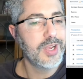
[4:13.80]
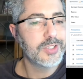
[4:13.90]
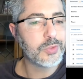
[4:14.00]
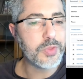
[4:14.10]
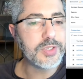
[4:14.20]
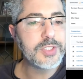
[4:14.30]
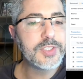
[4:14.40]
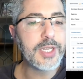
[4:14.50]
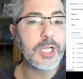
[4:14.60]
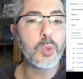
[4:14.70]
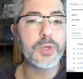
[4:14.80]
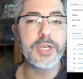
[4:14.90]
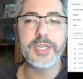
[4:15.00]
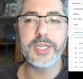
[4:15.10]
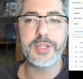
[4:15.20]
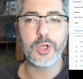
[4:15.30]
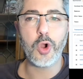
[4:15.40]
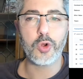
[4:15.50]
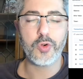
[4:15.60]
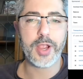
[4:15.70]
So this is the liquidity in the
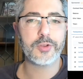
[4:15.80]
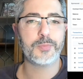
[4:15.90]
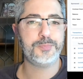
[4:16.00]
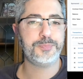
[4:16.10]
contract.